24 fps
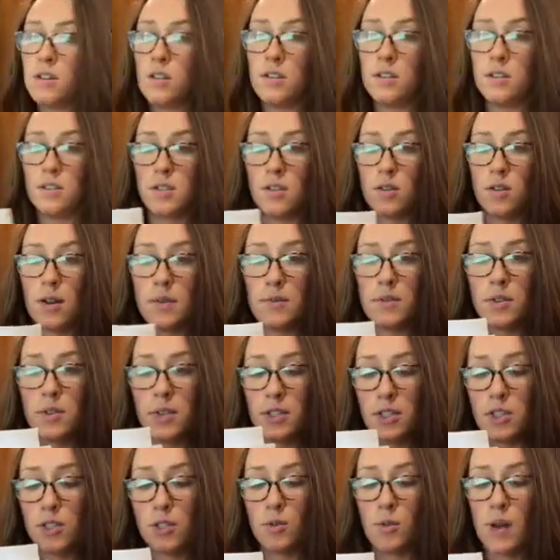So I'm
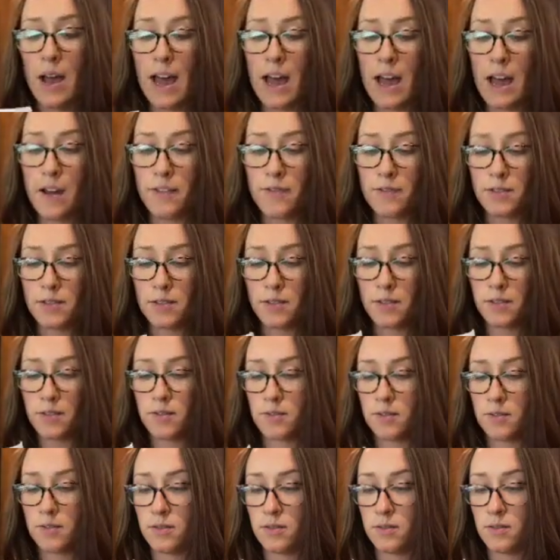doing 2 halves,
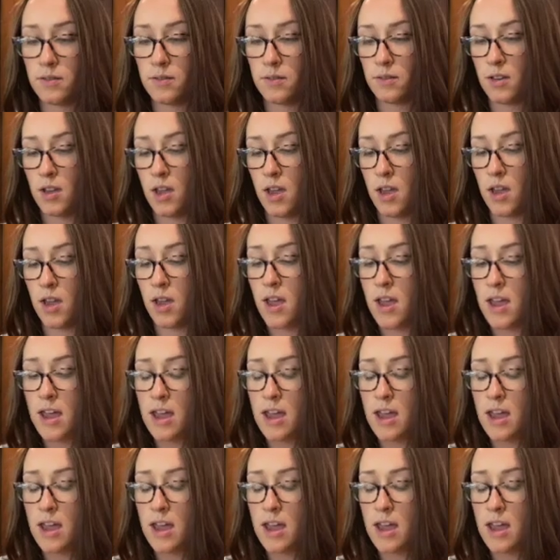okay?